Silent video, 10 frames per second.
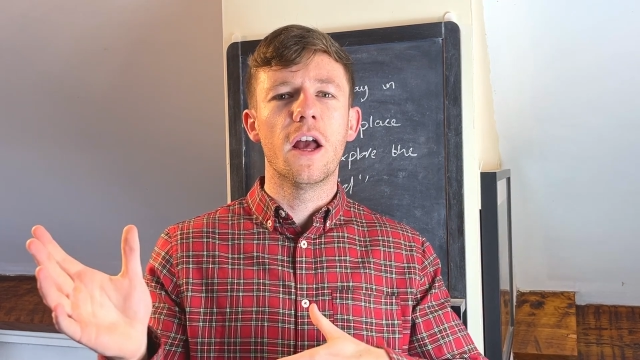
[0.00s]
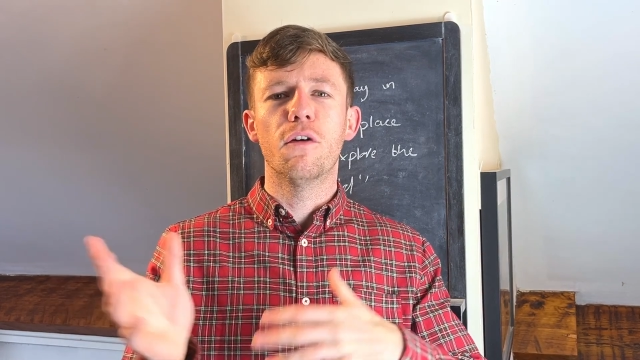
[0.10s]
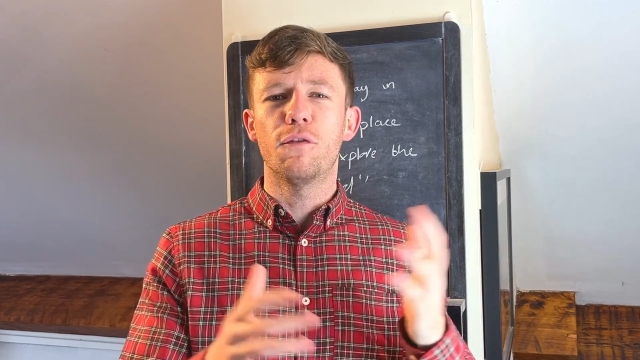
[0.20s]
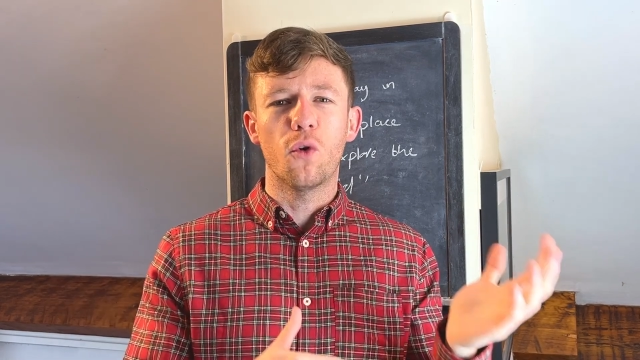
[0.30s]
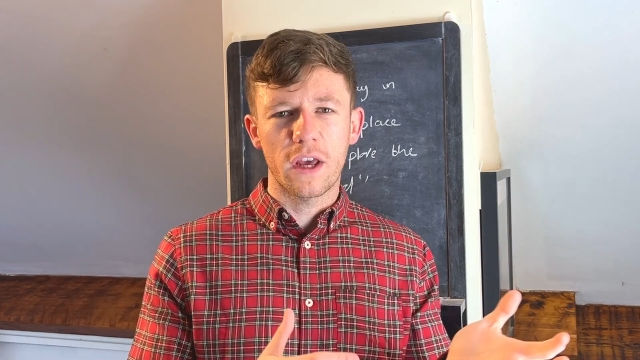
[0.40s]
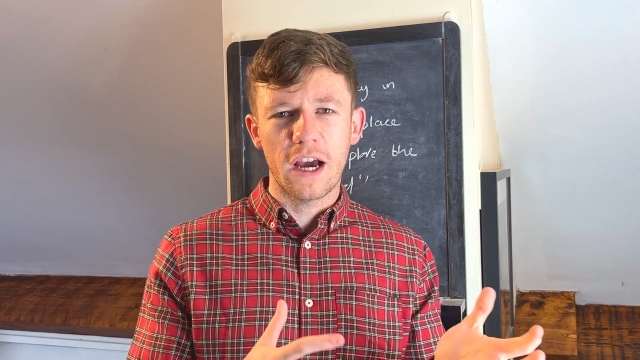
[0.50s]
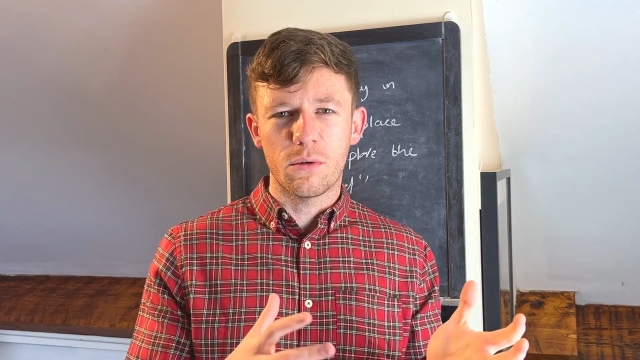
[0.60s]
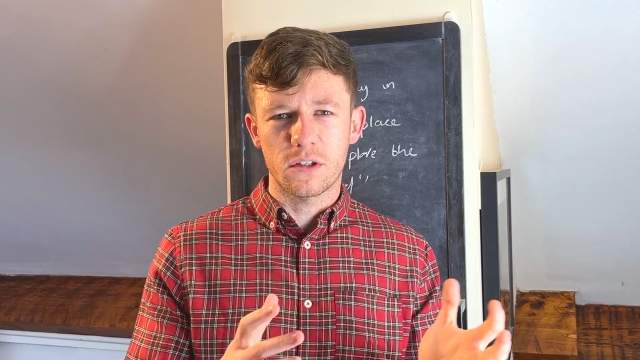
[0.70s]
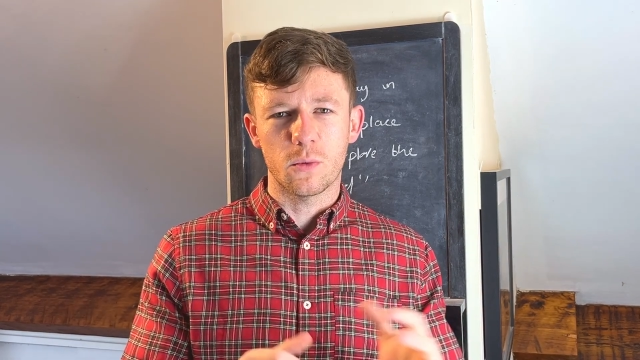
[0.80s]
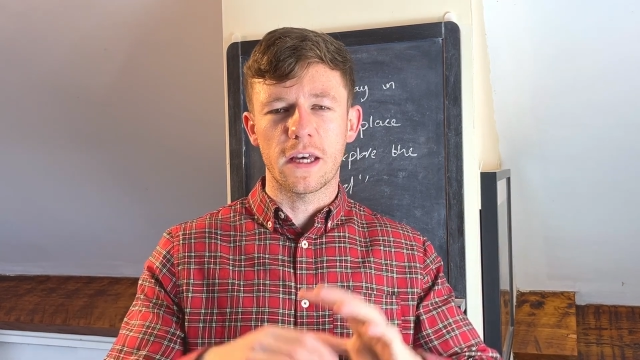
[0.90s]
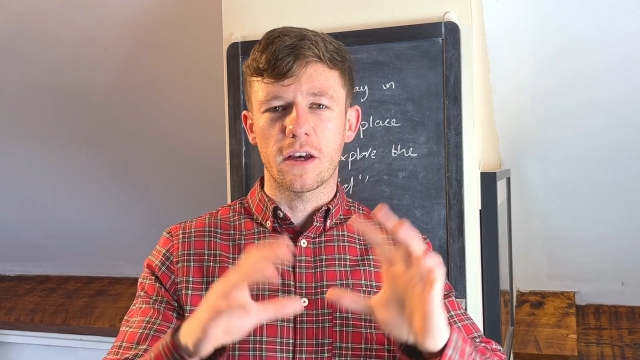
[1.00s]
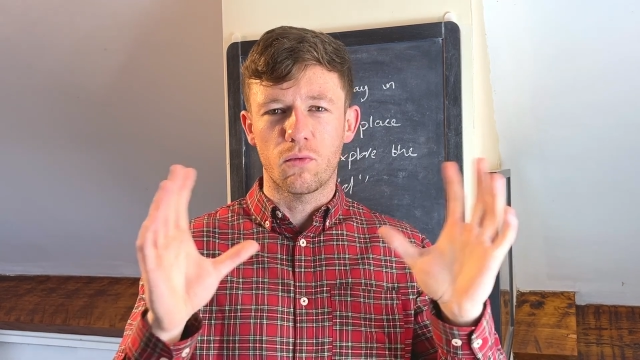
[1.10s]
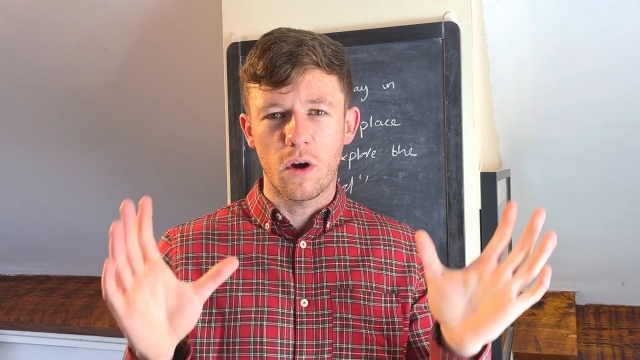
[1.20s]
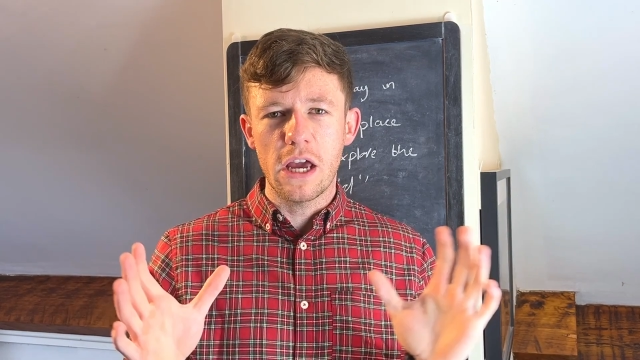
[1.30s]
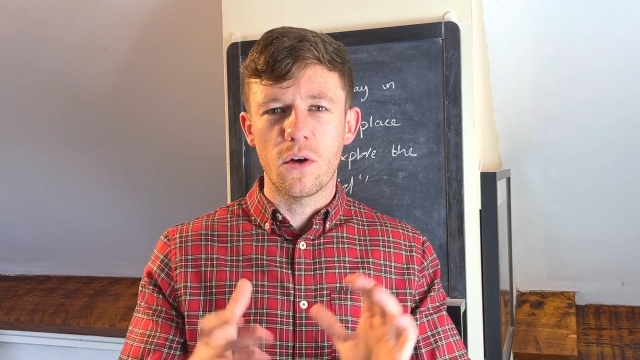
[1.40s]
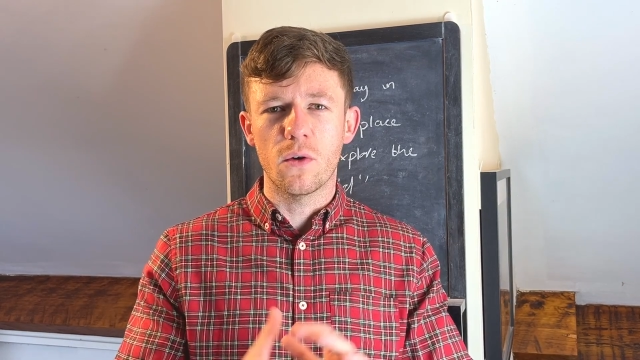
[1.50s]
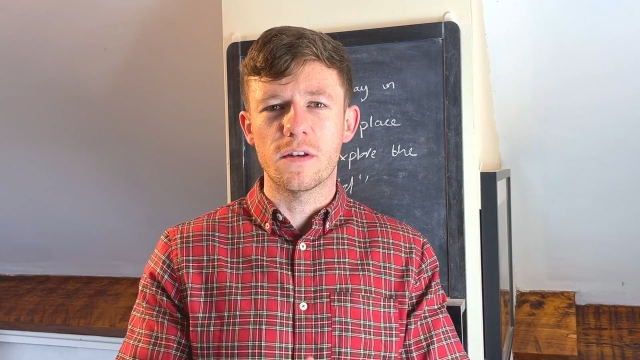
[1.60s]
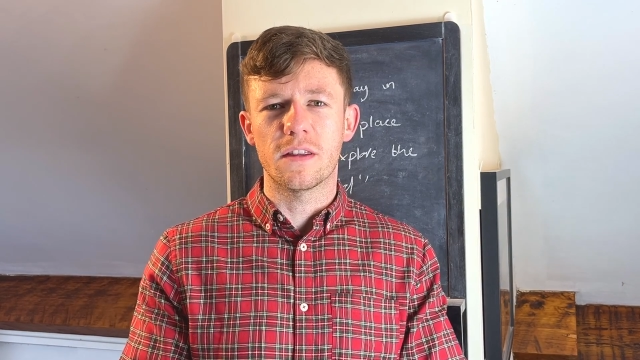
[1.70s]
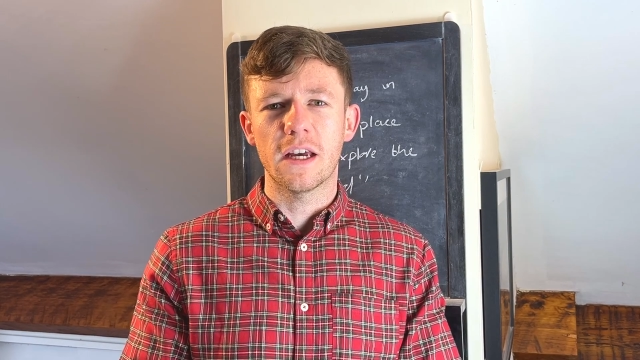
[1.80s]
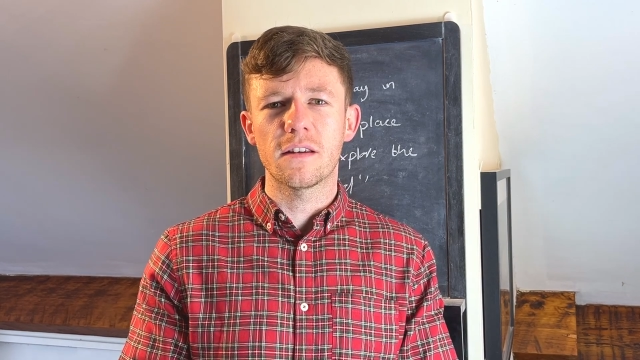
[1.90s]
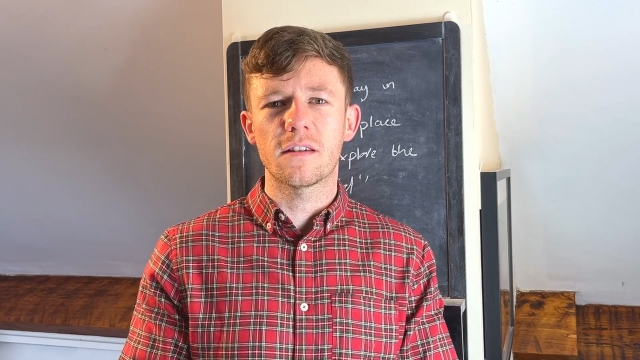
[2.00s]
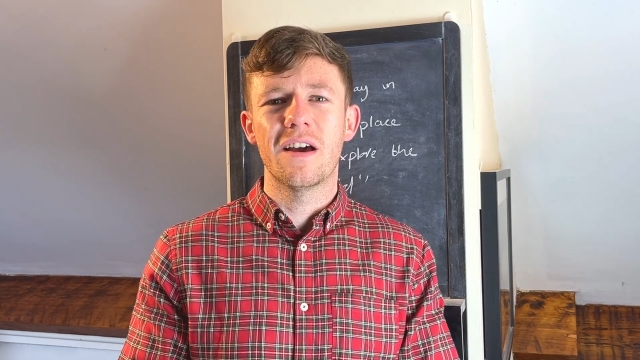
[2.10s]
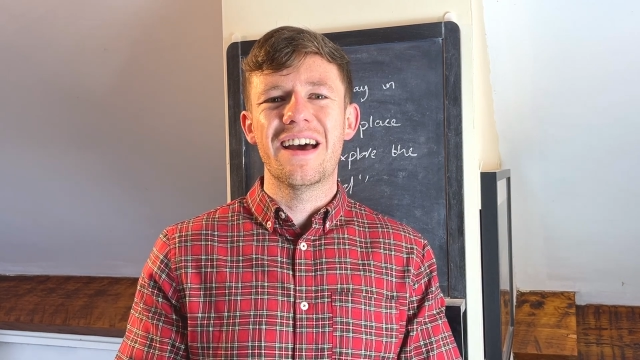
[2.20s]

40 hours a week, right? Those things.